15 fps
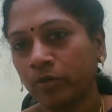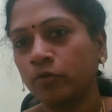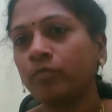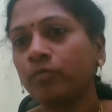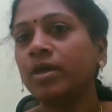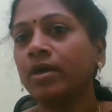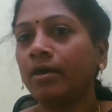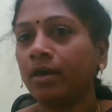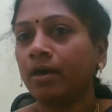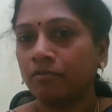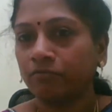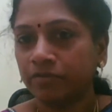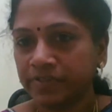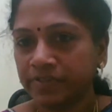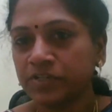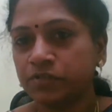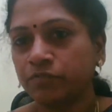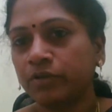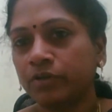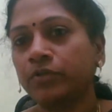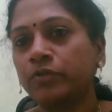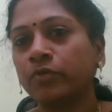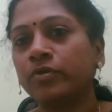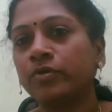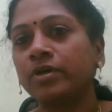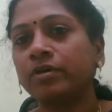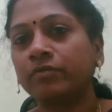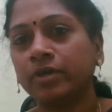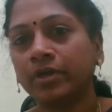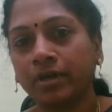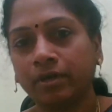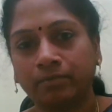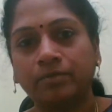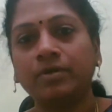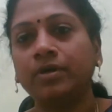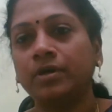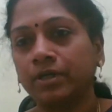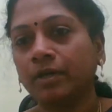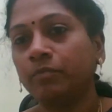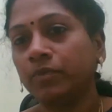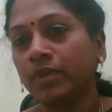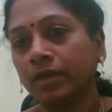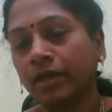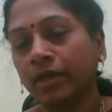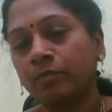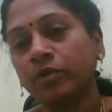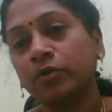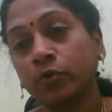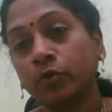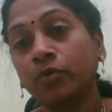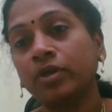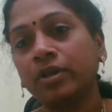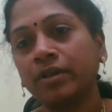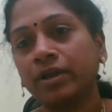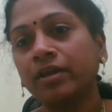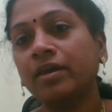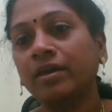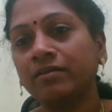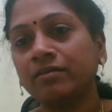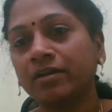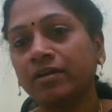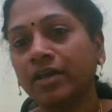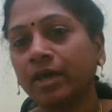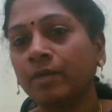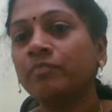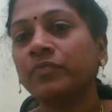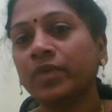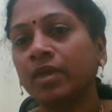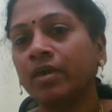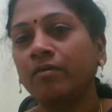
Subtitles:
group and we searched for the donor. We kept the donor ready at that time.